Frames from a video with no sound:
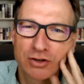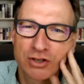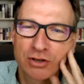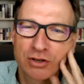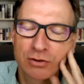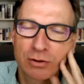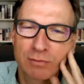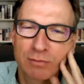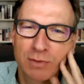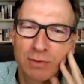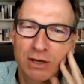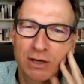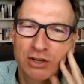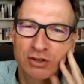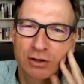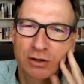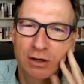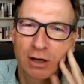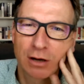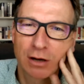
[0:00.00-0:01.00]
You and me
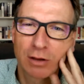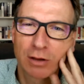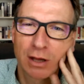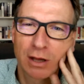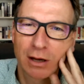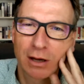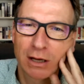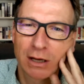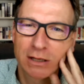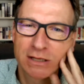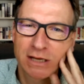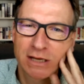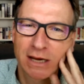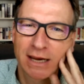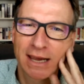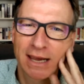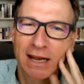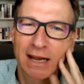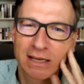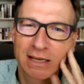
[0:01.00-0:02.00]
should go there and take
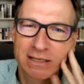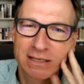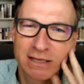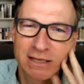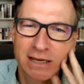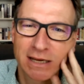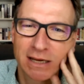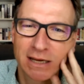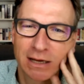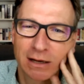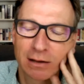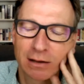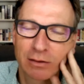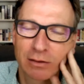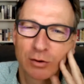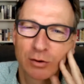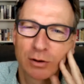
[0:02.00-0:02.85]
LSD. And I thought,